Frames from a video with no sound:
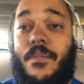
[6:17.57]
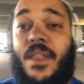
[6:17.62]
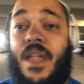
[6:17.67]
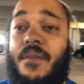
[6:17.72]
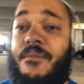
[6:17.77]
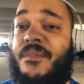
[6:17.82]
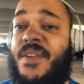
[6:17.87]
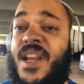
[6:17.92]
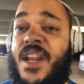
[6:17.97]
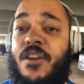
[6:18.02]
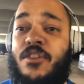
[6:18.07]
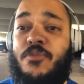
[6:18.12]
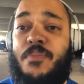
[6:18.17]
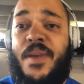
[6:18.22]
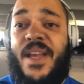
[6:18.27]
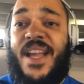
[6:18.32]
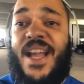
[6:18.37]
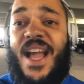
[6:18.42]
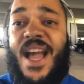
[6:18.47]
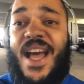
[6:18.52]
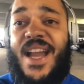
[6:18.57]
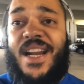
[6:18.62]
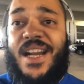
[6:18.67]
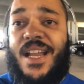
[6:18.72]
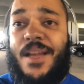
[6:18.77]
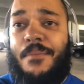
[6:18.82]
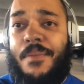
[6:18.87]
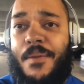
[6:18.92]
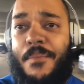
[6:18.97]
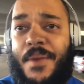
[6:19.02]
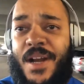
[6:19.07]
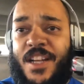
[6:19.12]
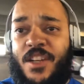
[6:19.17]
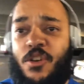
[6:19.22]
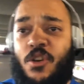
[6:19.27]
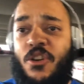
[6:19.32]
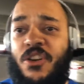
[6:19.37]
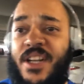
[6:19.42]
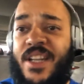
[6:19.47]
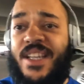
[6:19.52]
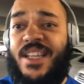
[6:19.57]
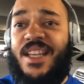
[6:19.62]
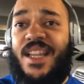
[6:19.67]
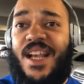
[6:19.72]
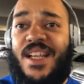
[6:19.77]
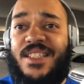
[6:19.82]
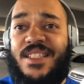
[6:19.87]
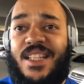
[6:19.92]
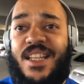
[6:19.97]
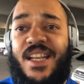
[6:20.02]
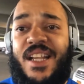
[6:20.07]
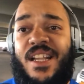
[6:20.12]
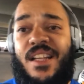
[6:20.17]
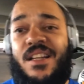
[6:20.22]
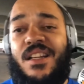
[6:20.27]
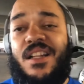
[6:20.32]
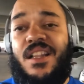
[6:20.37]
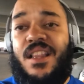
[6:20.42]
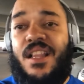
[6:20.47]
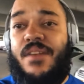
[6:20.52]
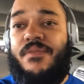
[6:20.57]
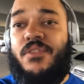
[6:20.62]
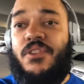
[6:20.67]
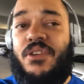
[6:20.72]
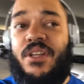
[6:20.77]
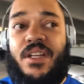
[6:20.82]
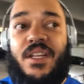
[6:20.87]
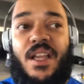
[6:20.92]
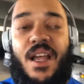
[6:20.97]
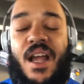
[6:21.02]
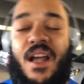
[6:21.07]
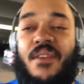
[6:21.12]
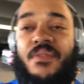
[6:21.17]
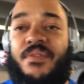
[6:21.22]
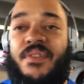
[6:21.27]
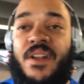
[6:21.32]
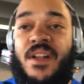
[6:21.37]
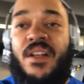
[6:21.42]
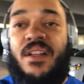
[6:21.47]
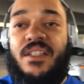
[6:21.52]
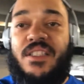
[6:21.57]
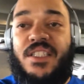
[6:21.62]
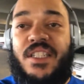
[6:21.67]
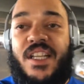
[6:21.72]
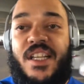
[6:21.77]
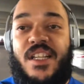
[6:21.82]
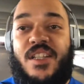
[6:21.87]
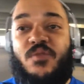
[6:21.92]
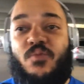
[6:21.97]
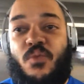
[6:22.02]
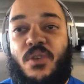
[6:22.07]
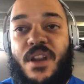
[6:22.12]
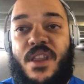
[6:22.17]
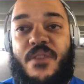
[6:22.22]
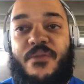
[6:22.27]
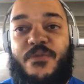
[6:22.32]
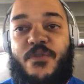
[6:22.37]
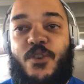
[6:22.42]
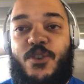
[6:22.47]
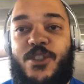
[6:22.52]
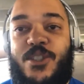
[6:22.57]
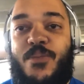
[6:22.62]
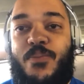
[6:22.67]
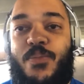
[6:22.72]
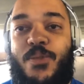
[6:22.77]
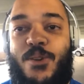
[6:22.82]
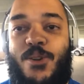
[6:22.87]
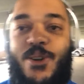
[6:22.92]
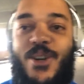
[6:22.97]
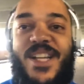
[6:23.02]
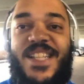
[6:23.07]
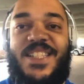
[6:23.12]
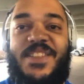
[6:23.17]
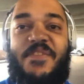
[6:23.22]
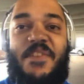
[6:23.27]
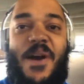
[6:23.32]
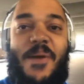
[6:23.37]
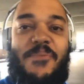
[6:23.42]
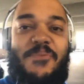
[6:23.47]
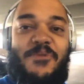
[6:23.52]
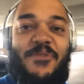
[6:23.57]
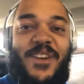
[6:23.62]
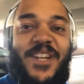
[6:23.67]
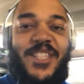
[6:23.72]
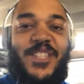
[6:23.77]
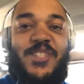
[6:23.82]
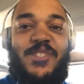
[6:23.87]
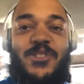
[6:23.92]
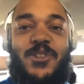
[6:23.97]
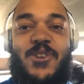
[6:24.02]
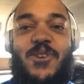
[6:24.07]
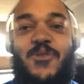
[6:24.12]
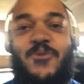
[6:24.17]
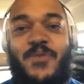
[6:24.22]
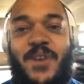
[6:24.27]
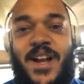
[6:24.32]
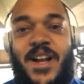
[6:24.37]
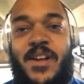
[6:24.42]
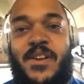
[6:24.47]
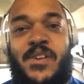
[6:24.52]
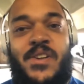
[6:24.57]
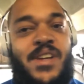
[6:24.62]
videos being edited by my daughter Destiny. Love you to death. She is one of the first employees of Operation Turnaround.